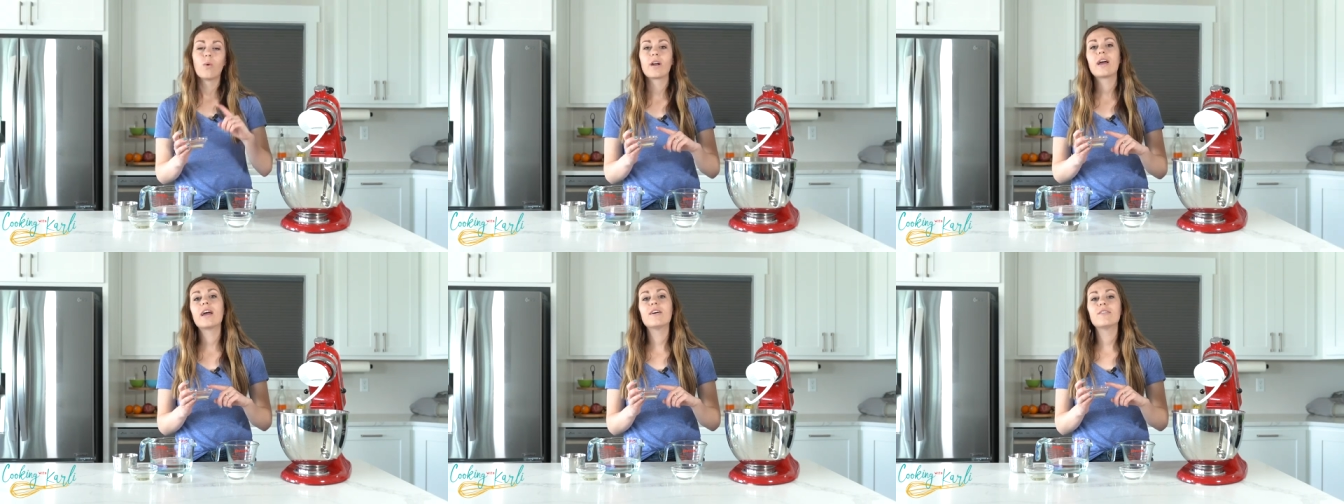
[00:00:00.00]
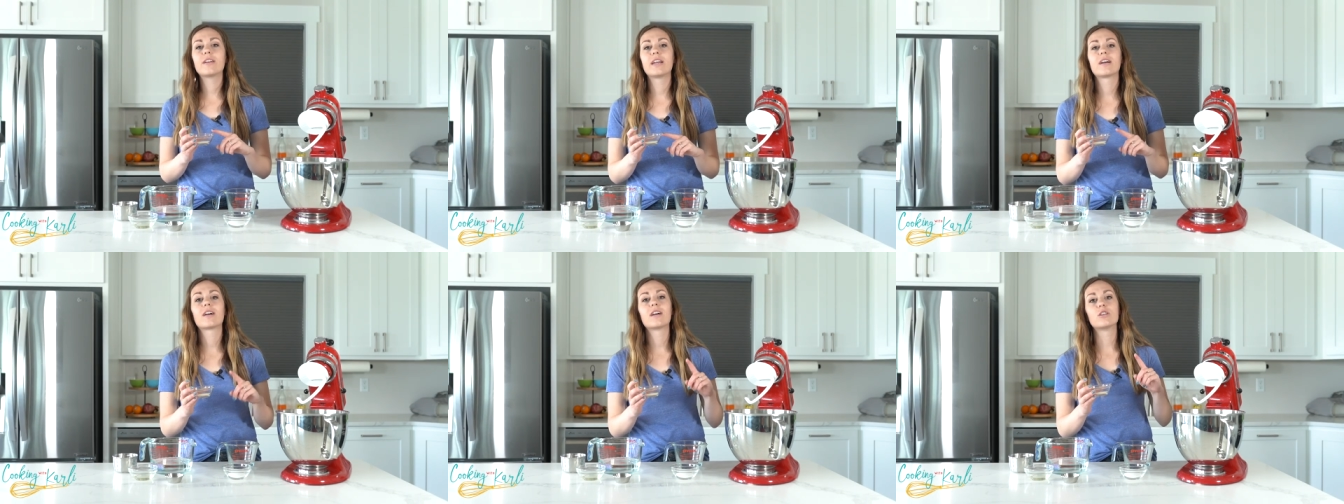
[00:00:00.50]
What I have
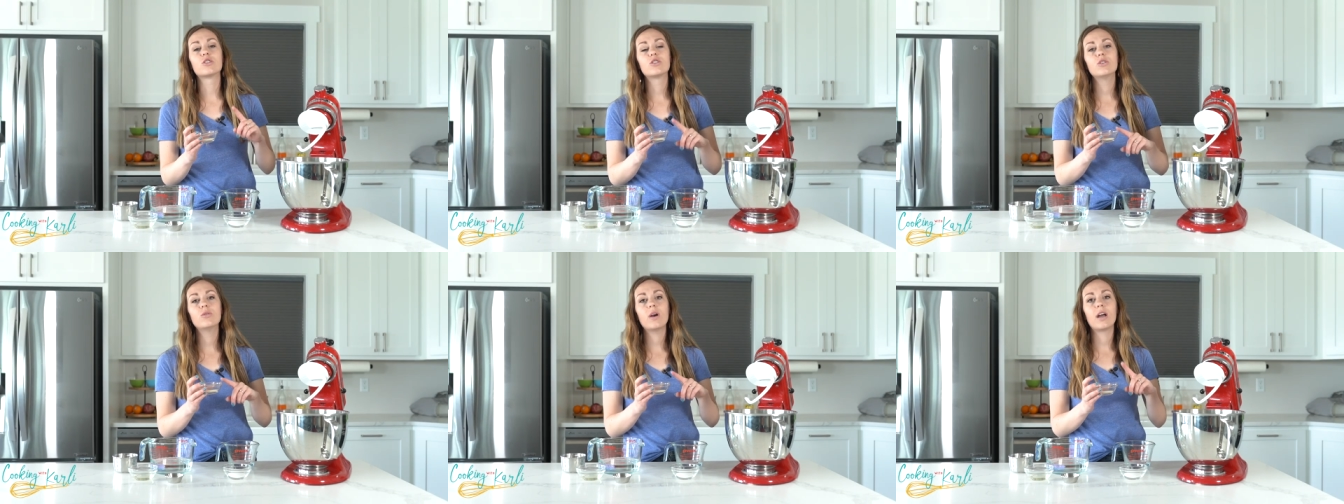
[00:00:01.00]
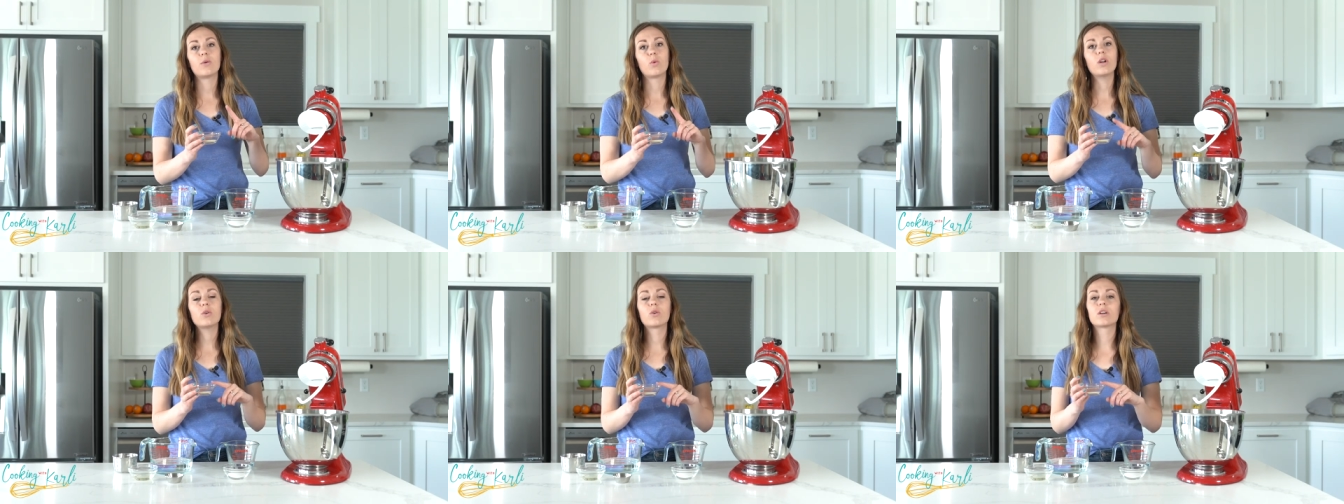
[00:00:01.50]
here is two and
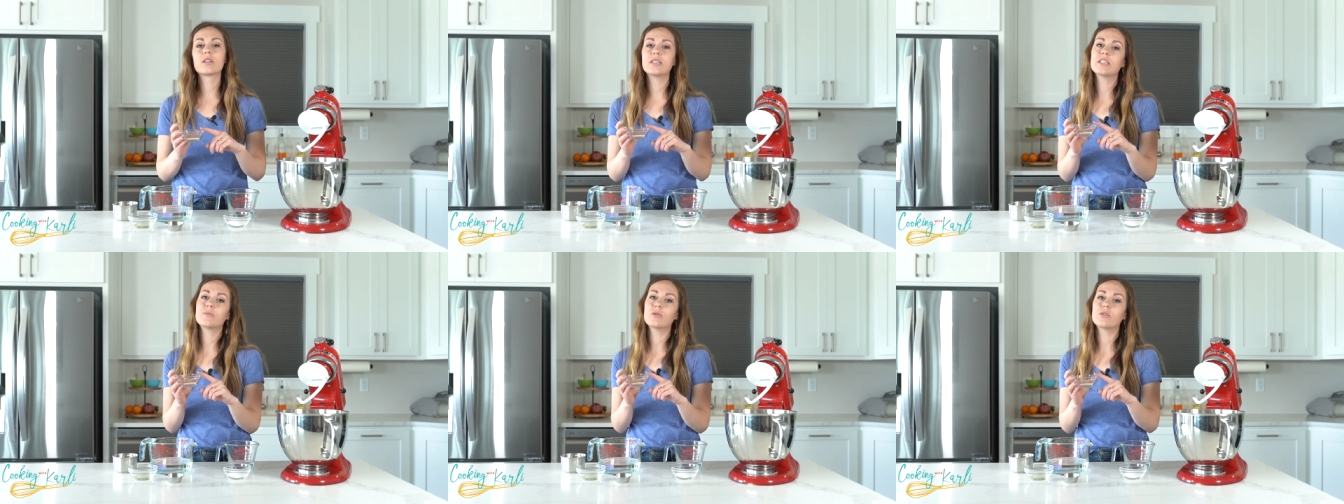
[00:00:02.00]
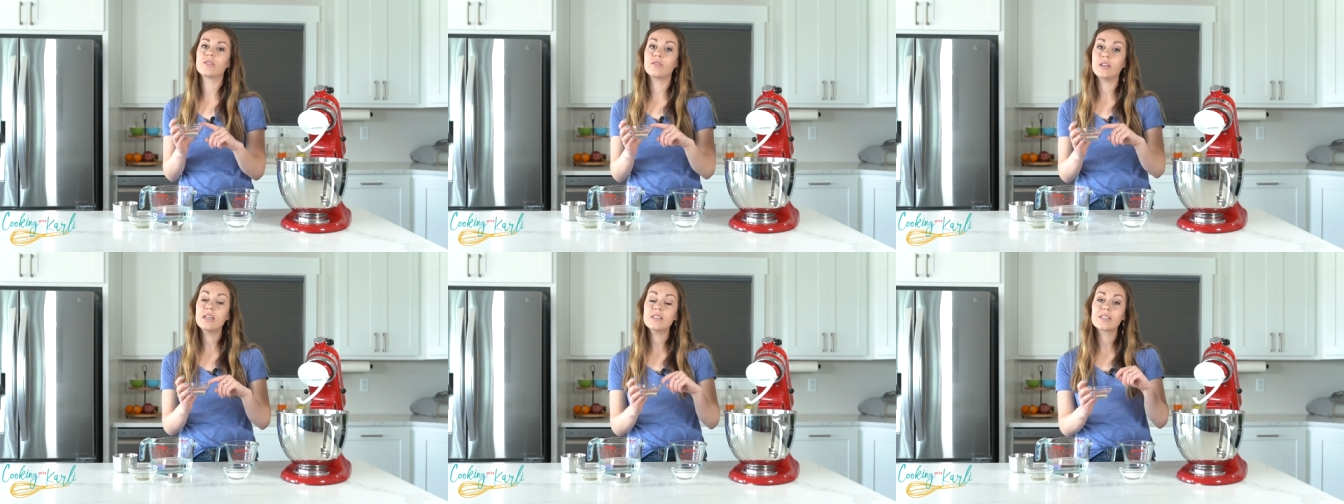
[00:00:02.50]
one quarter teaspoons of
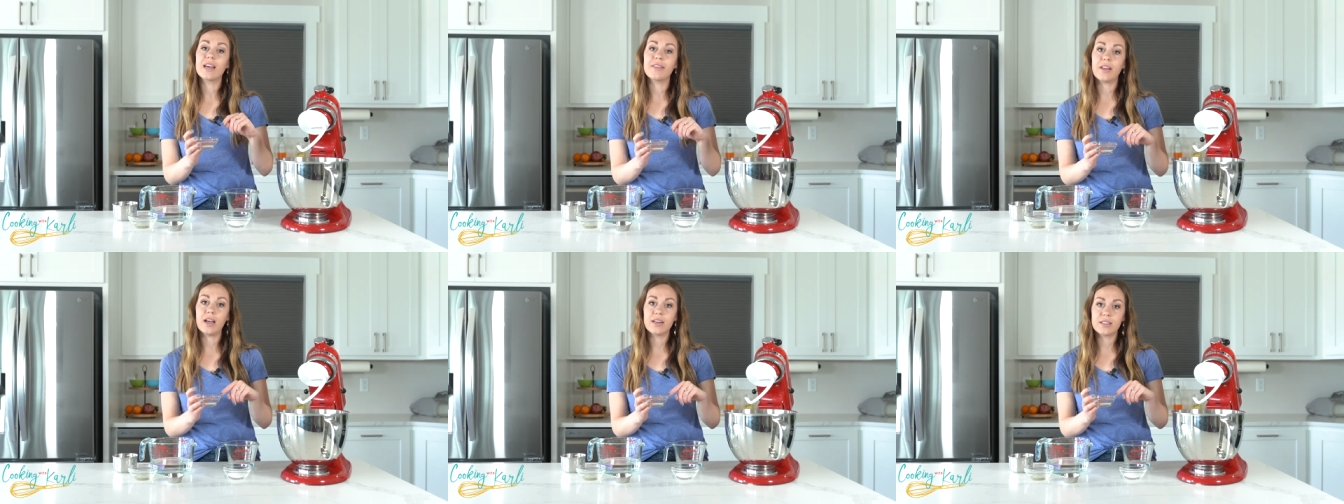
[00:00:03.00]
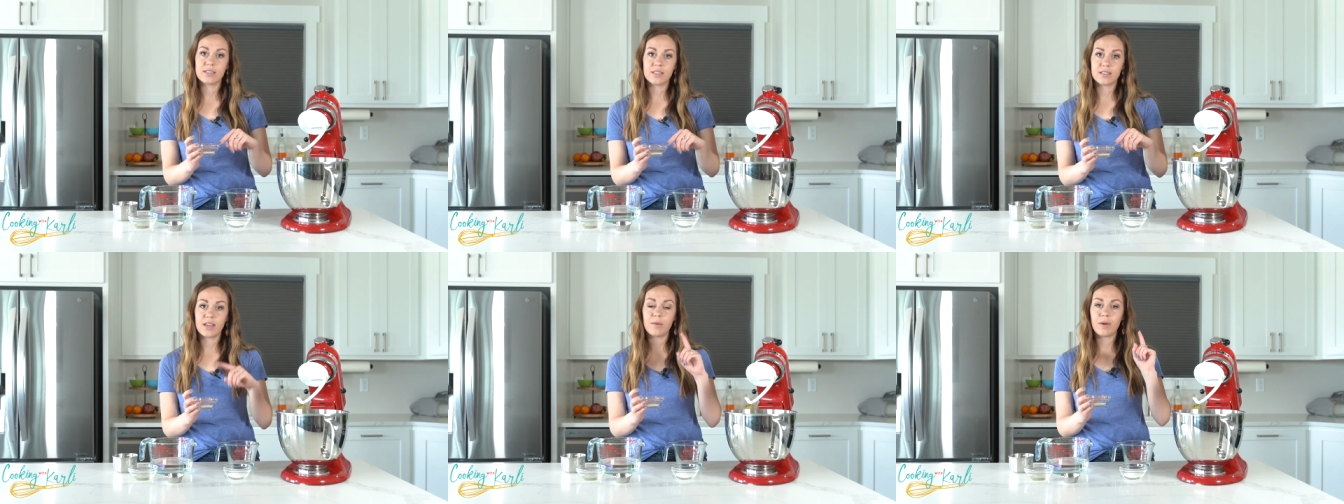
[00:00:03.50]
yeast, and that is the
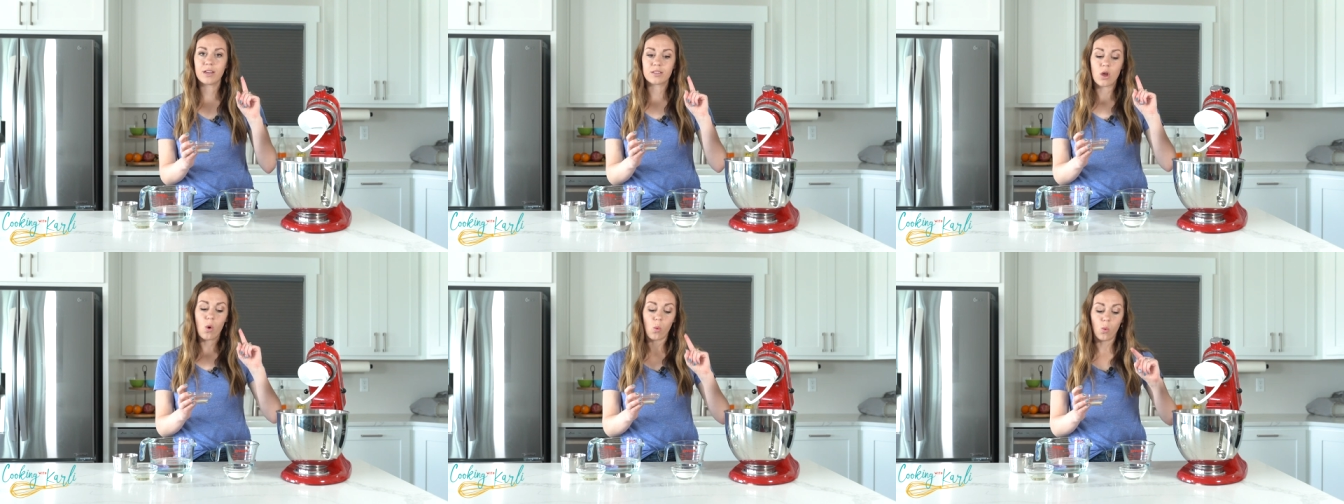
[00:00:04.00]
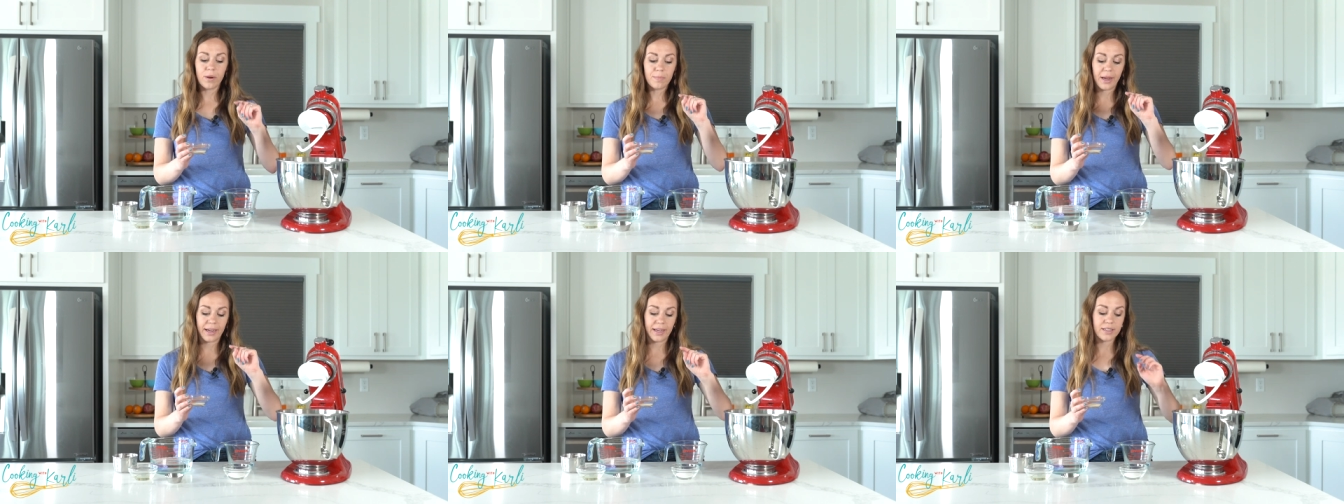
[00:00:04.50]
same as one
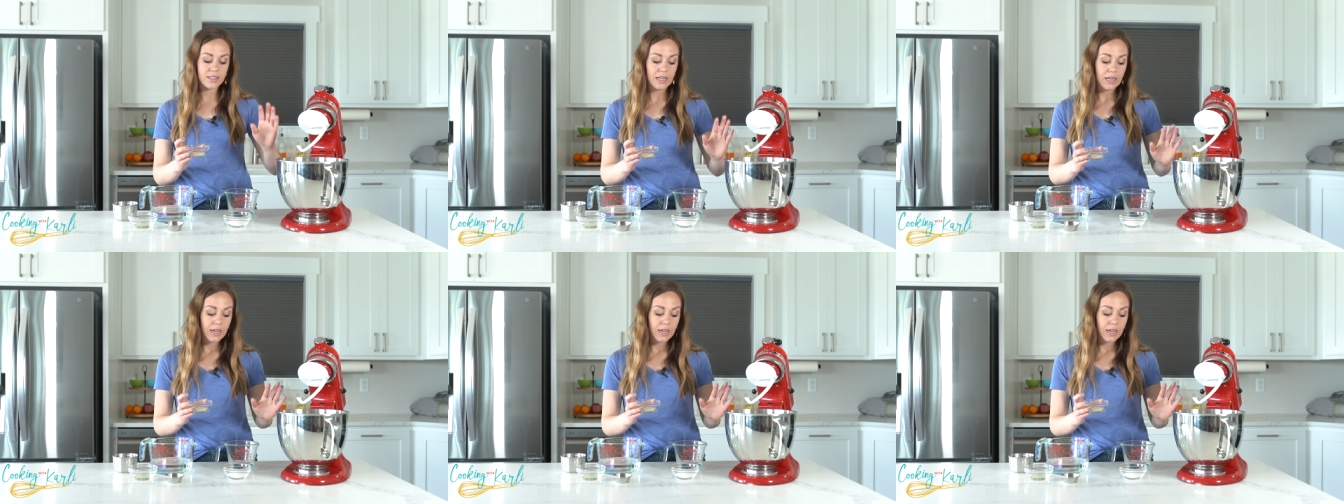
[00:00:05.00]
packet.